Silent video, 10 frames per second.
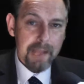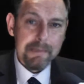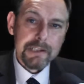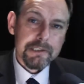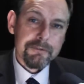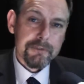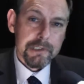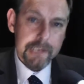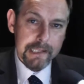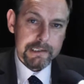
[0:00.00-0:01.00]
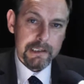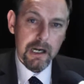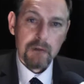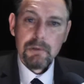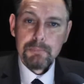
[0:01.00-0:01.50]
Imagine for a second
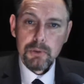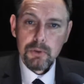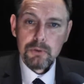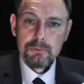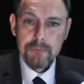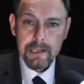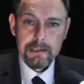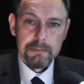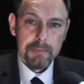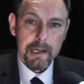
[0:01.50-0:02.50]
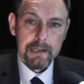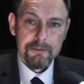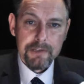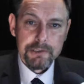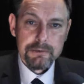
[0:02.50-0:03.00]
a report written by an
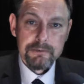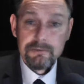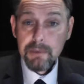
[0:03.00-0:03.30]
official